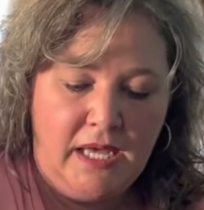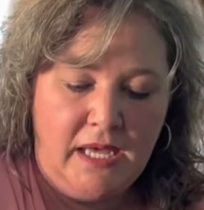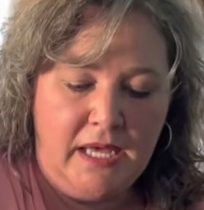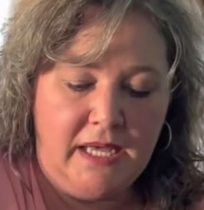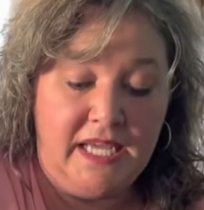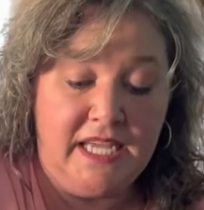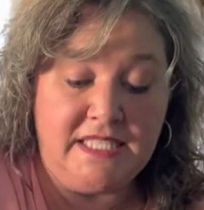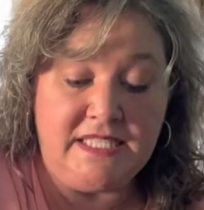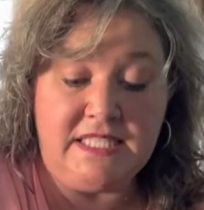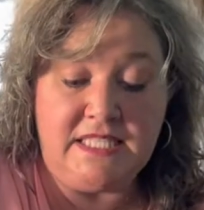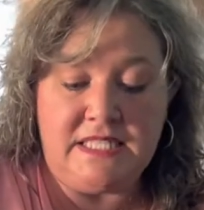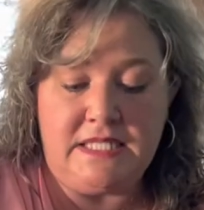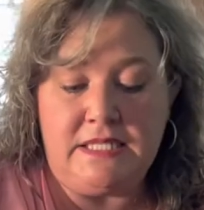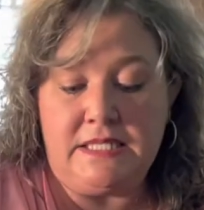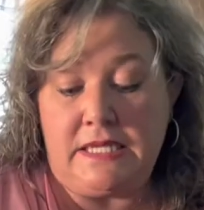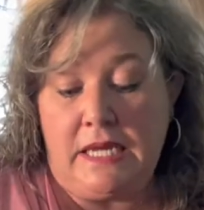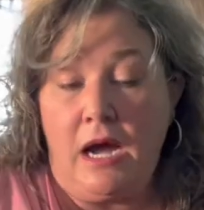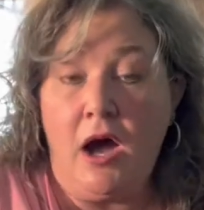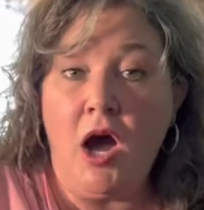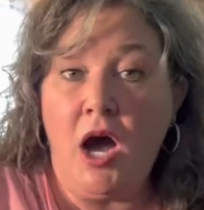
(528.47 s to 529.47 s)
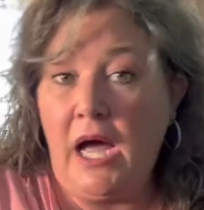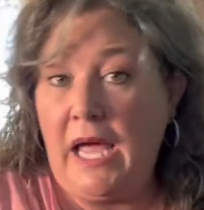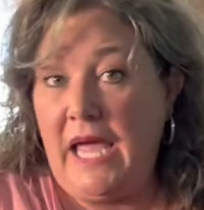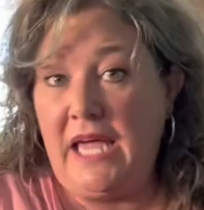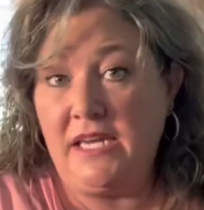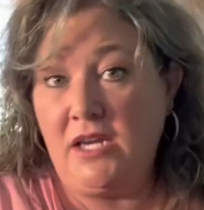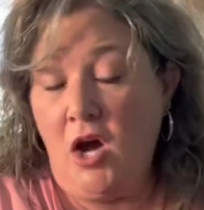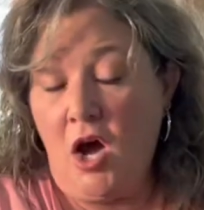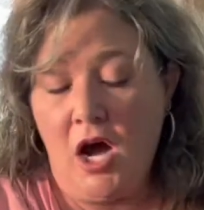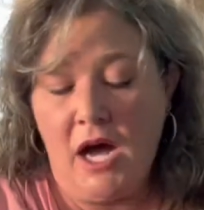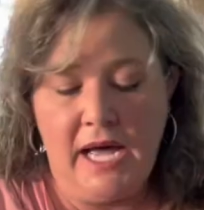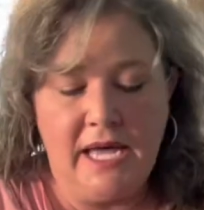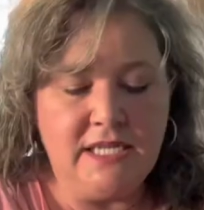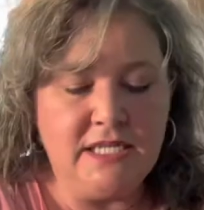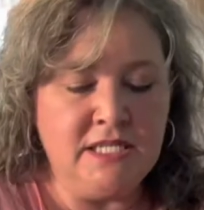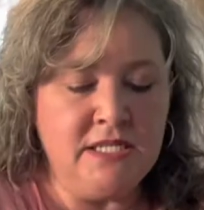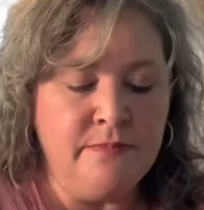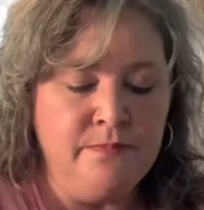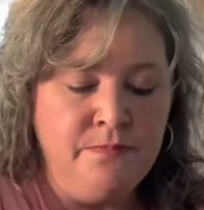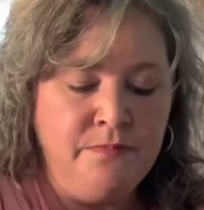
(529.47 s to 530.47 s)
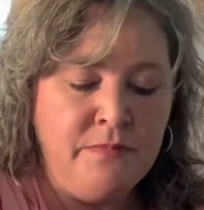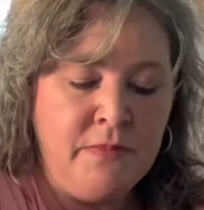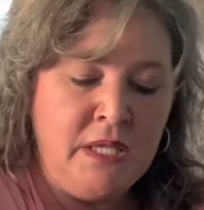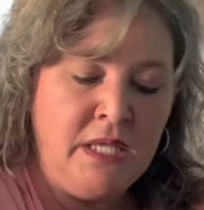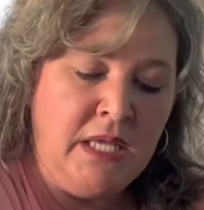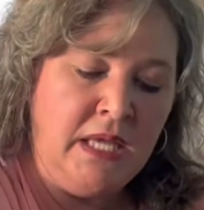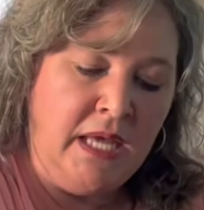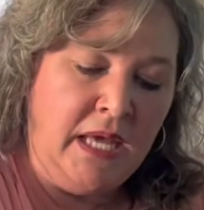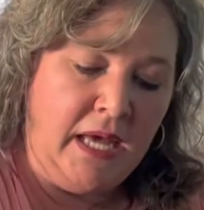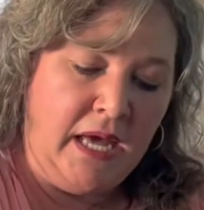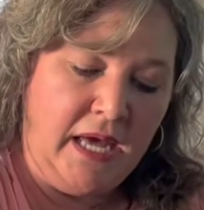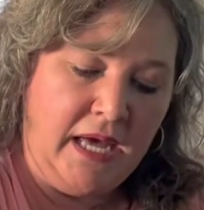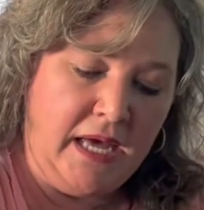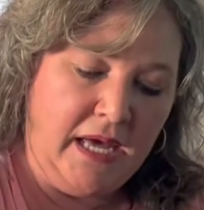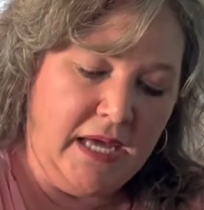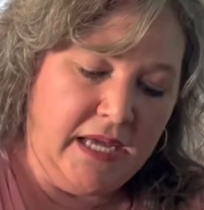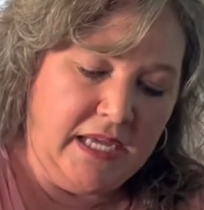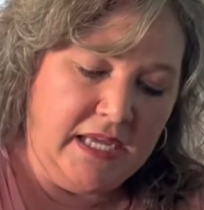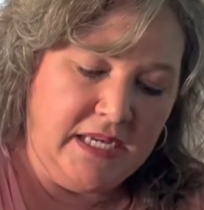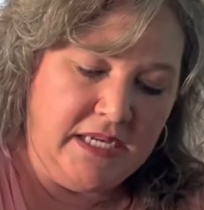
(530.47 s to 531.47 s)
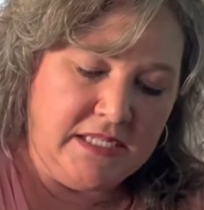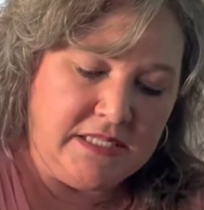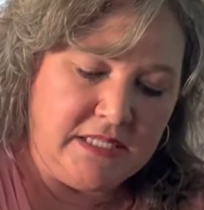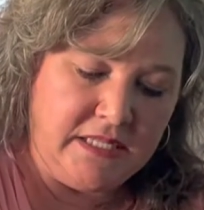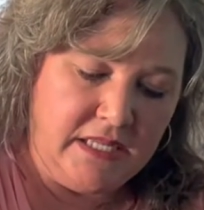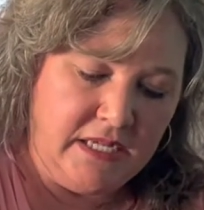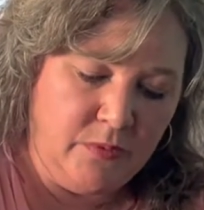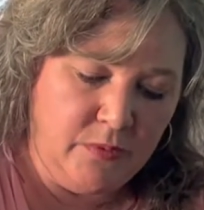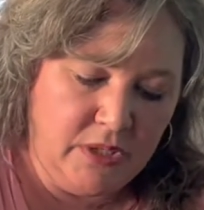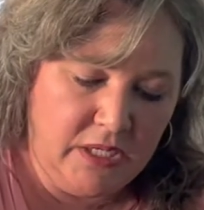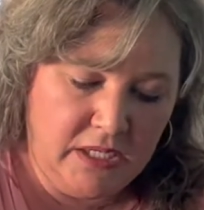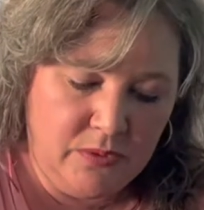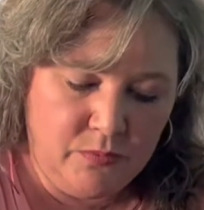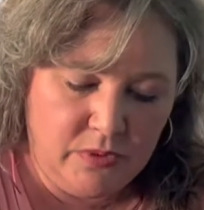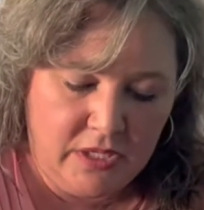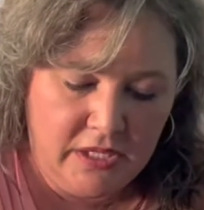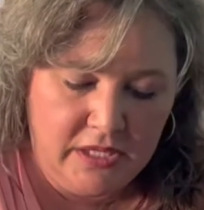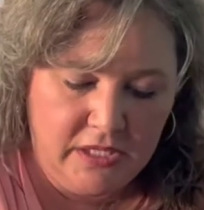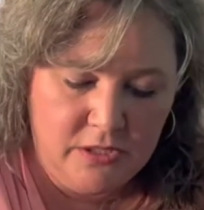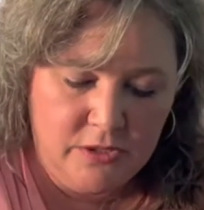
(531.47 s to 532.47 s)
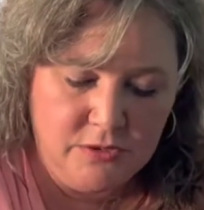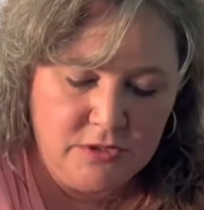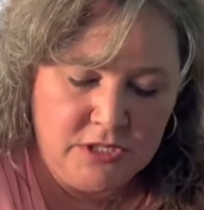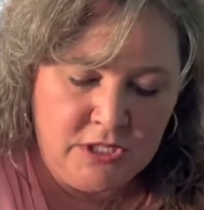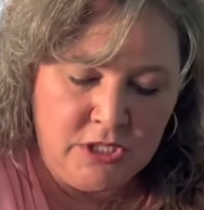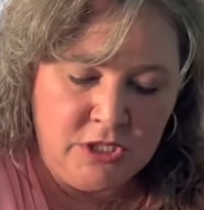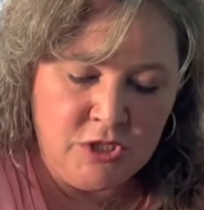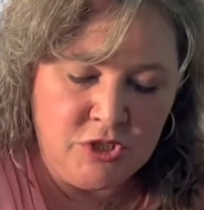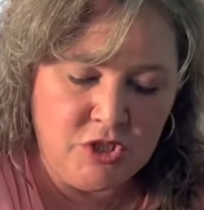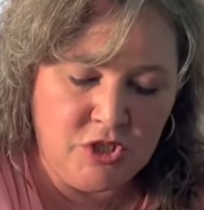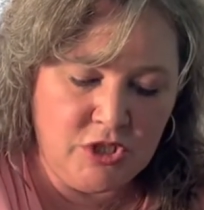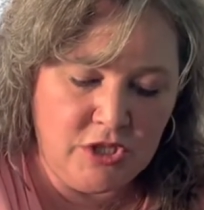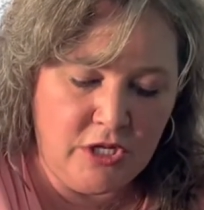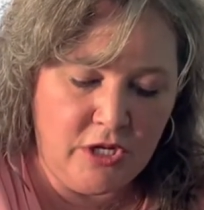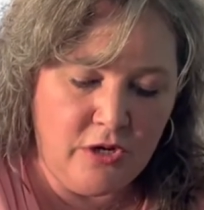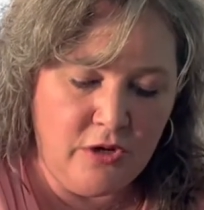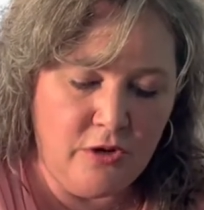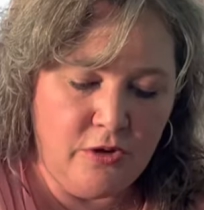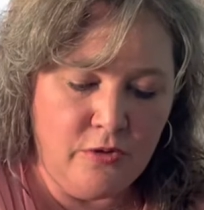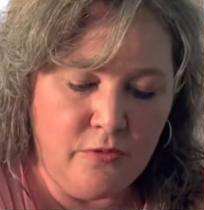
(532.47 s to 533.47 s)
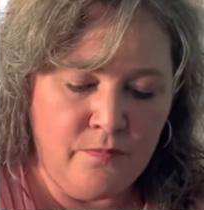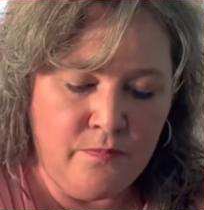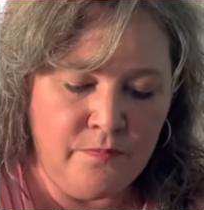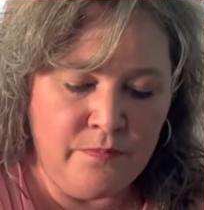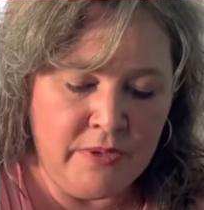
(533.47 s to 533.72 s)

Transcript: instant and hot. He doesn't think we need one of those. So